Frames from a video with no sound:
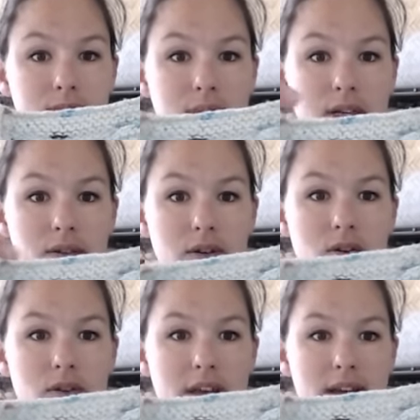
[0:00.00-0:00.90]
how you
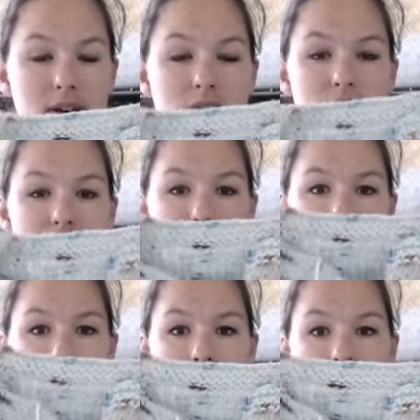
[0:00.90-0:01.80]
call that, garter
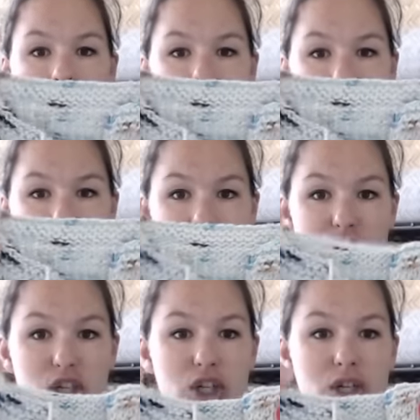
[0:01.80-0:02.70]

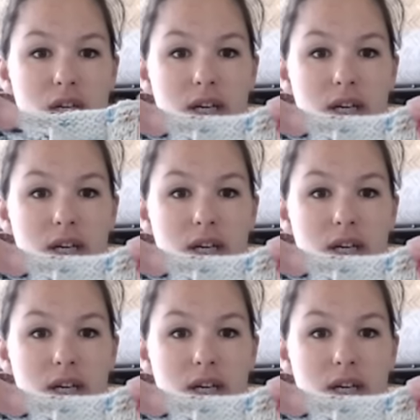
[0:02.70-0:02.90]
stitch